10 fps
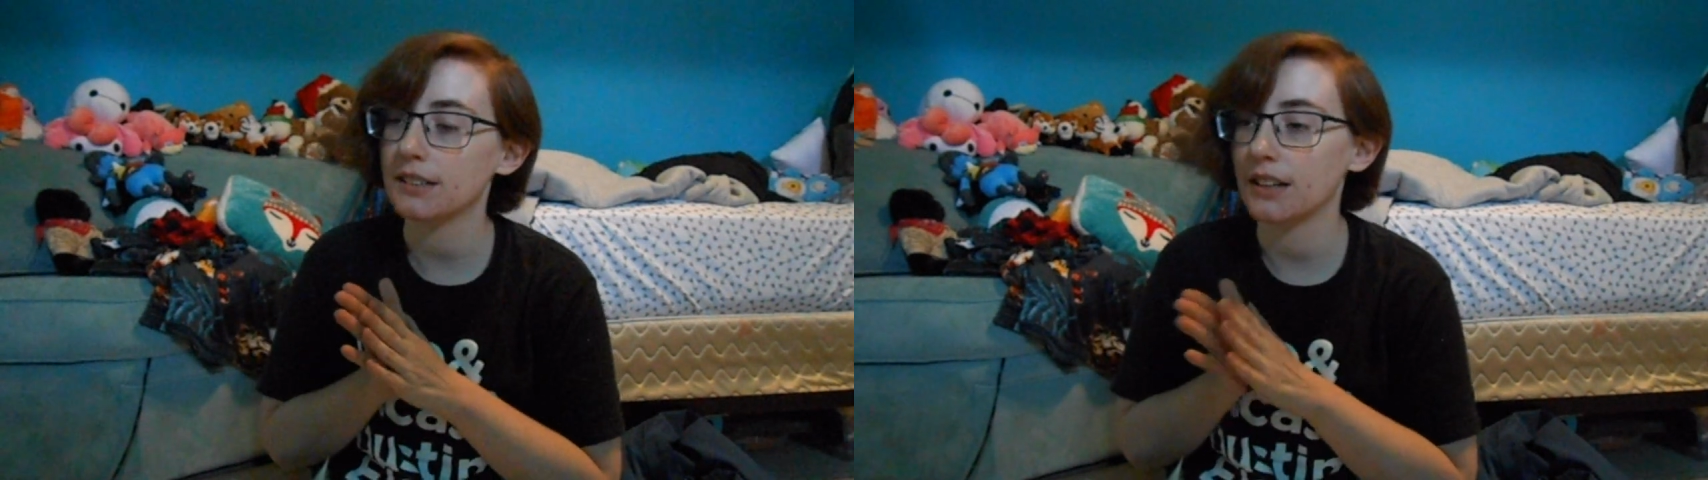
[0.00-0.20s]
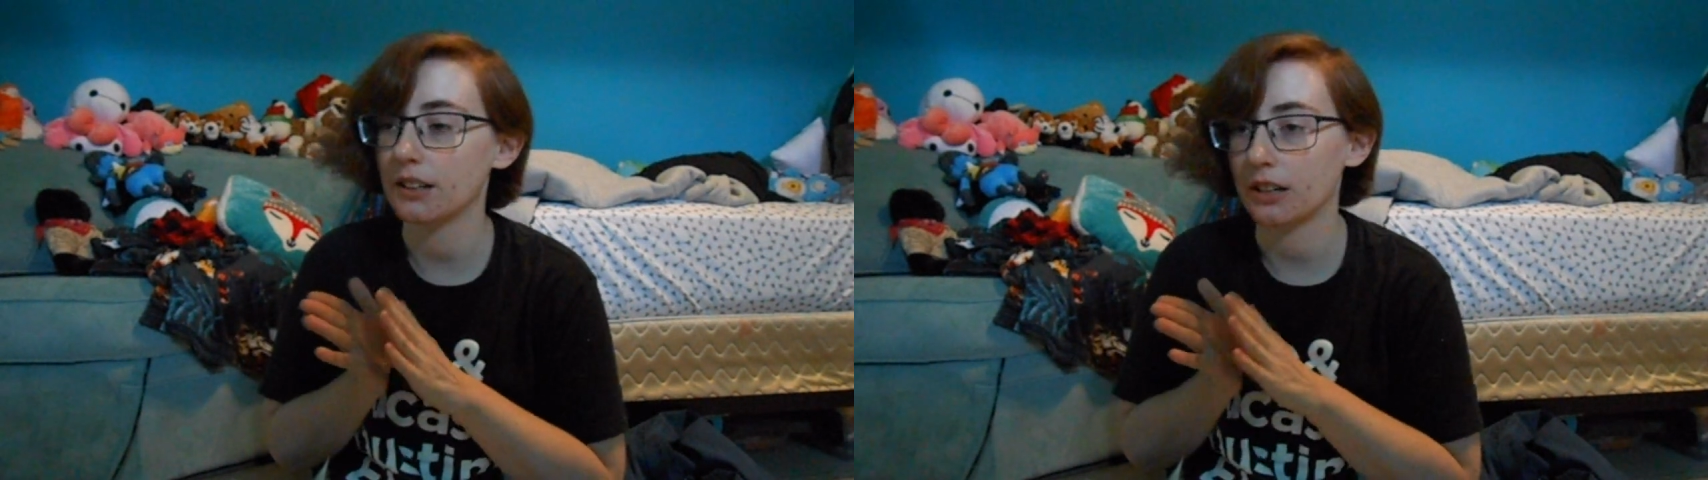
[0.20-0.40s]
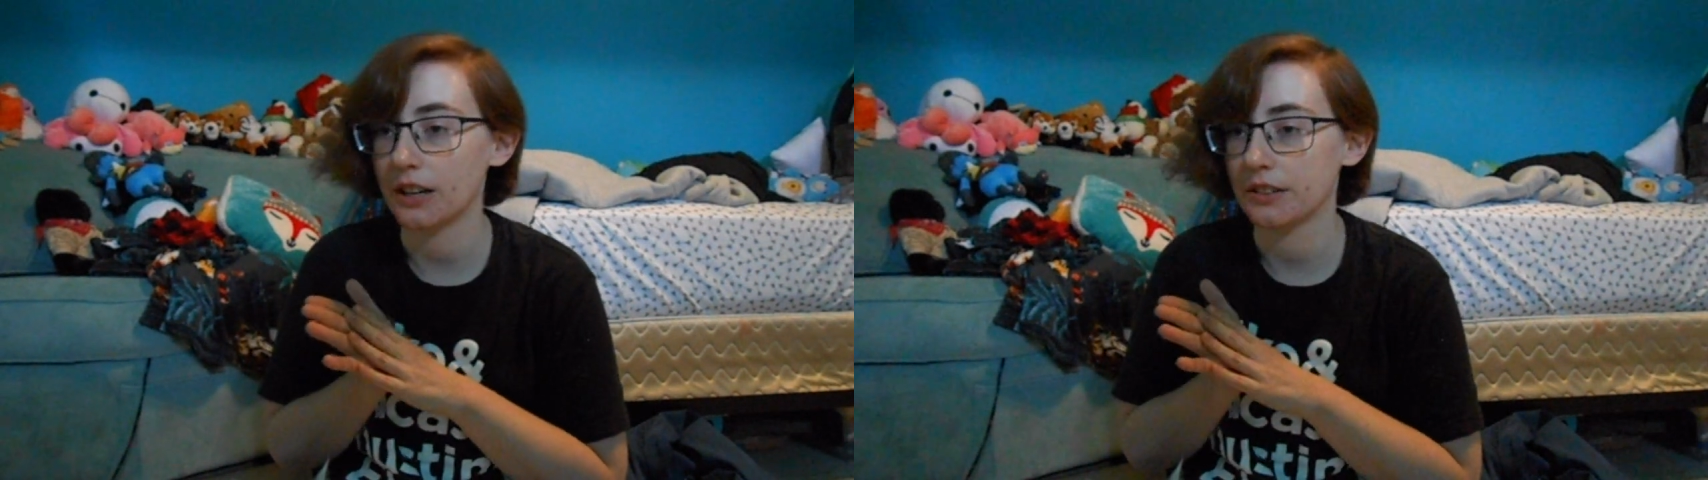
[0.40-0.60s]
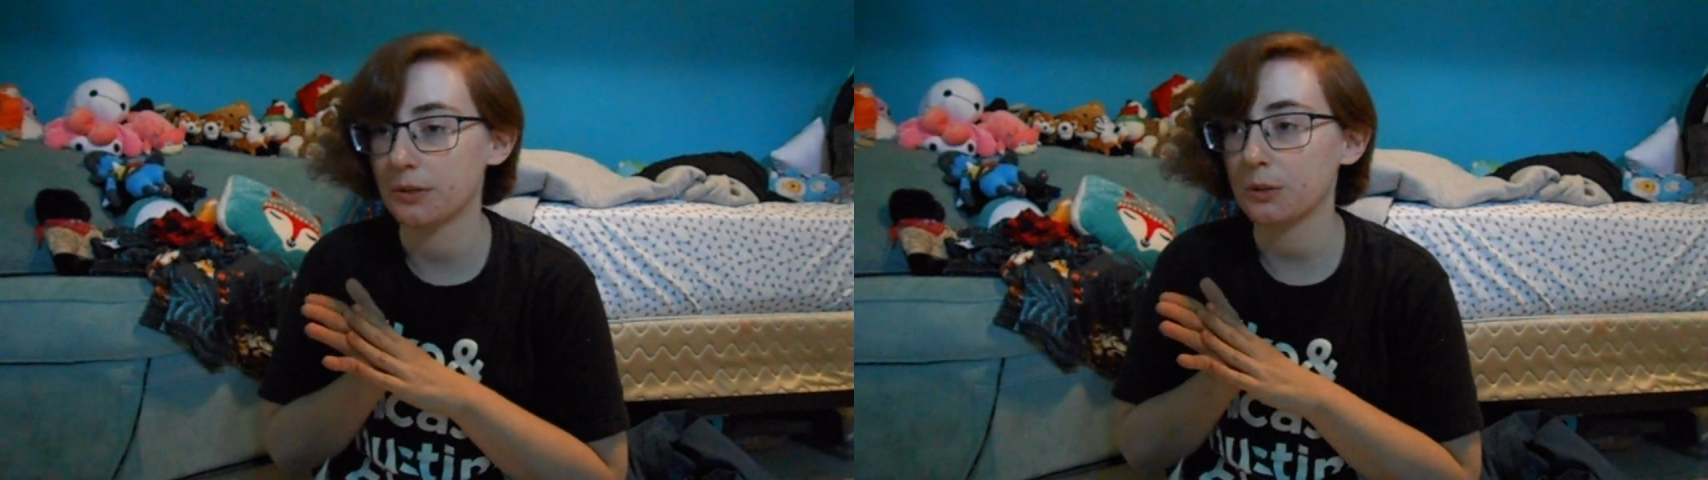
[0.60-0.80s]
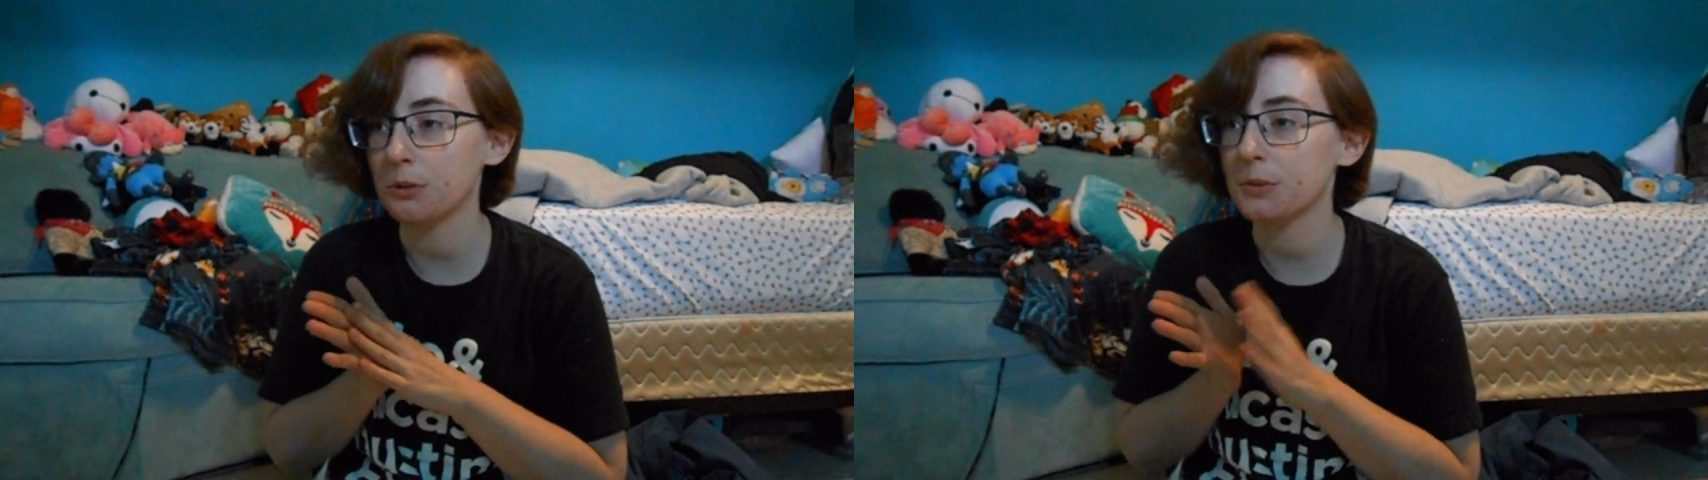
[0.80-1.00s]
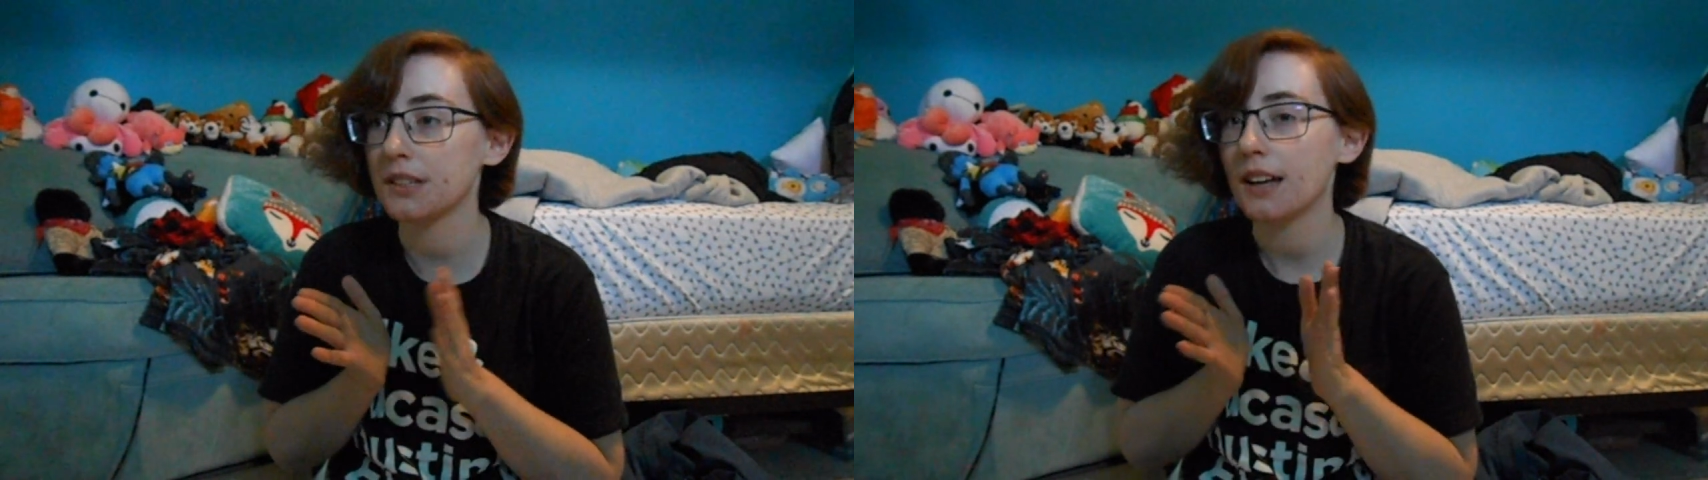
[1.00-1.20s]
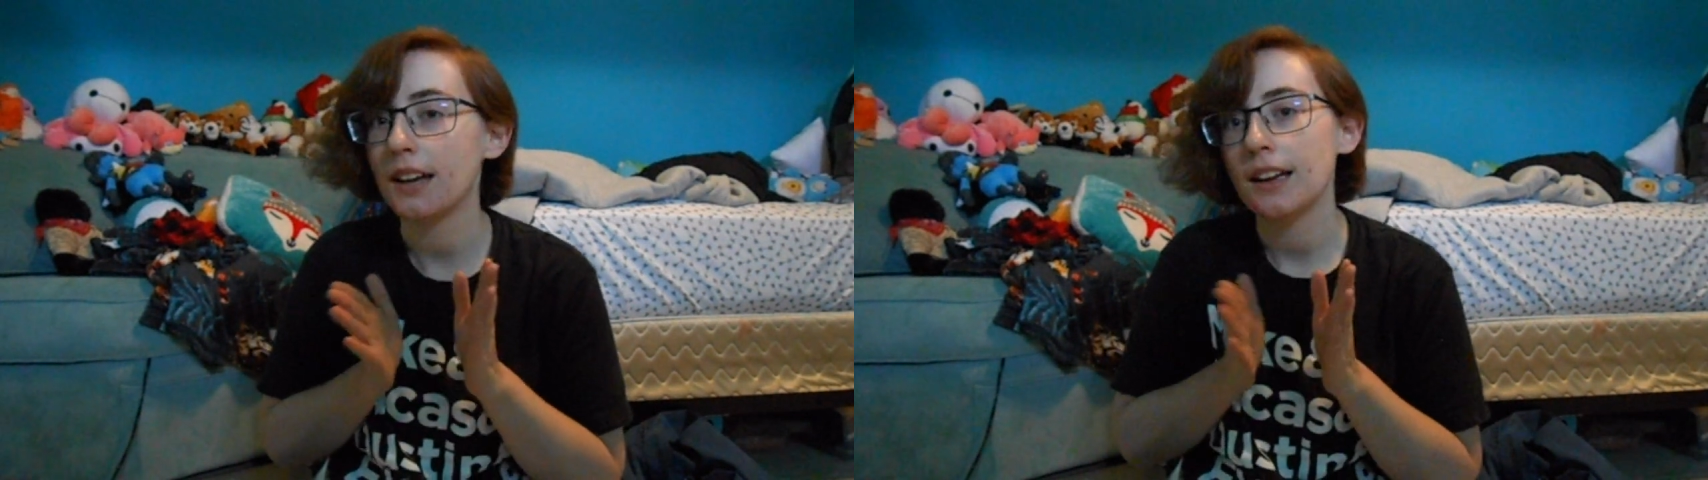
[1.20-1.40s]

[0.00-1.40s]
together as groups,